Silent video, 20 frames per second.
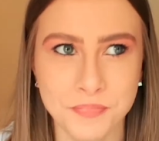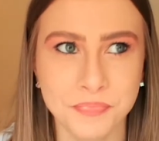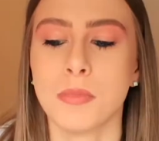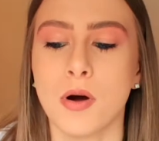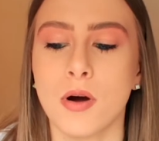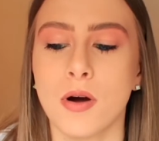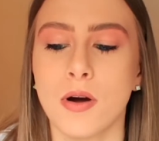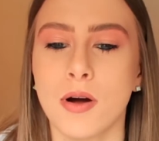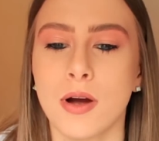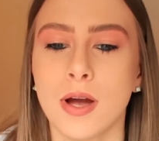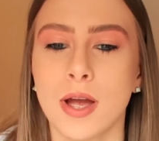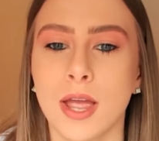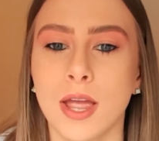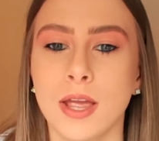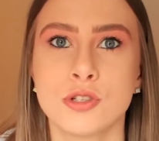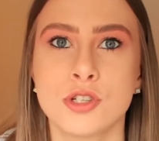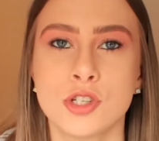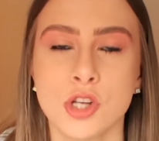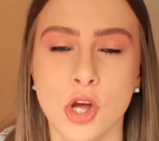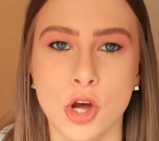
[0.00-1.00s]
My
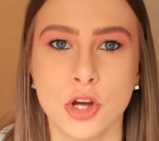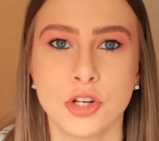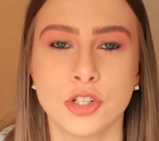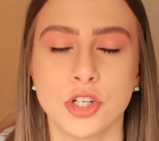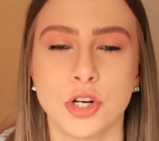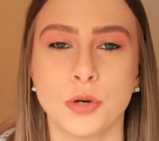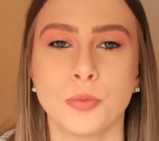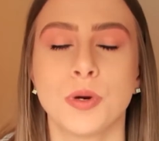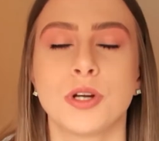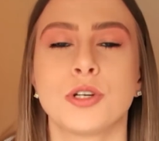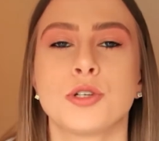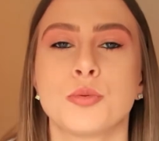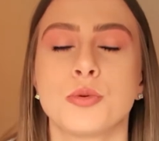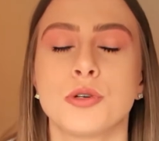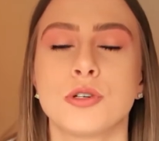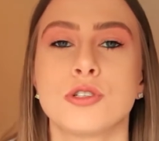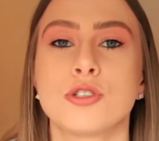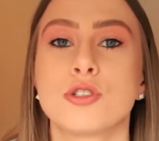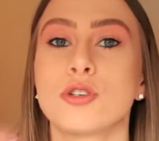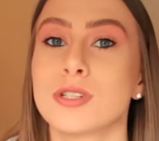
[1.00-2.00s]
surgeon, which
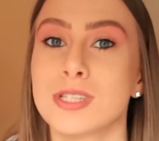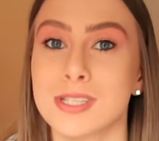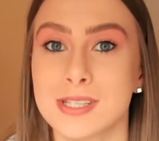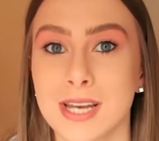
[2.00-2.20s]
was Dr.